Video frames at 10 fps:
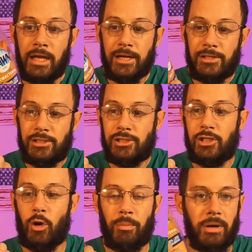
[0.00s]
Here's the
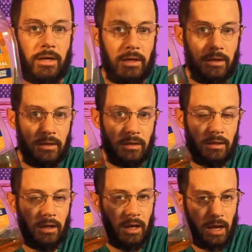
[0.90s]
soap.
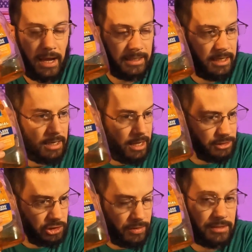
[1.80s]
I
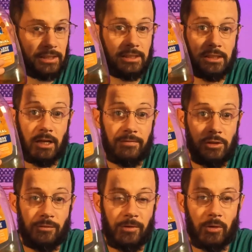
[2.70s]
cannot stress this enough
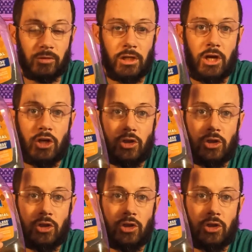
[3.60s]
to you folks.